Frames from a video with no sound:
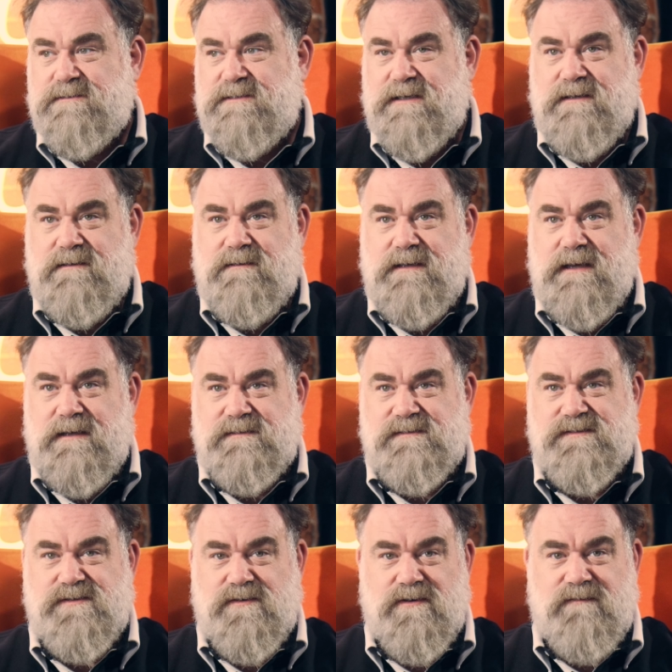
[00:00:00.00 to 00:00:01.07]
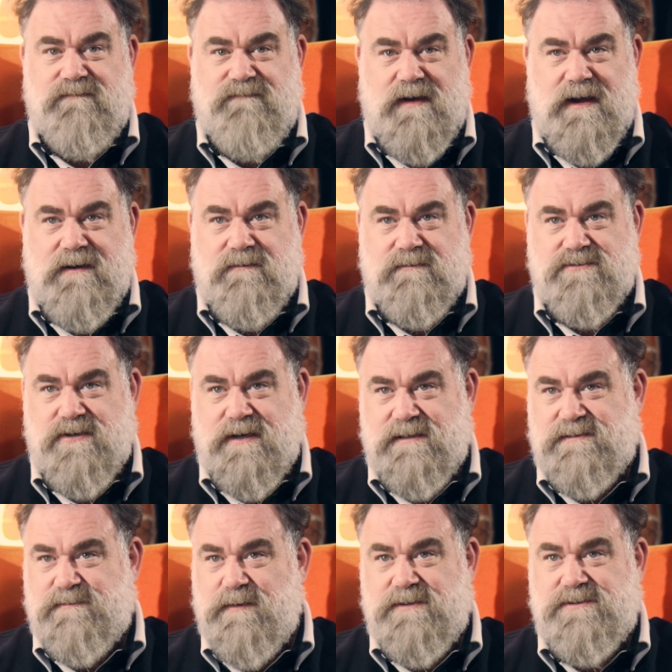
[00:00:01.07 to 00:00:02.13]
to get certified on
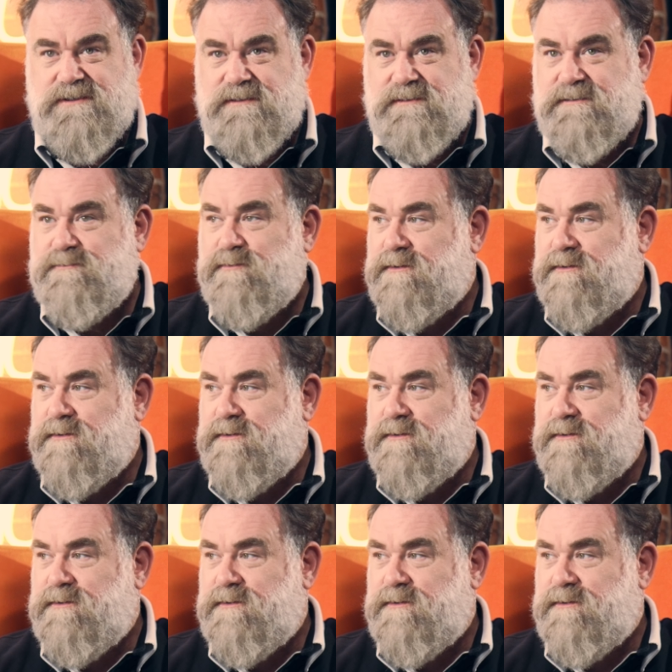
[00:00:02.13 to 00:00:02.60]
transmissions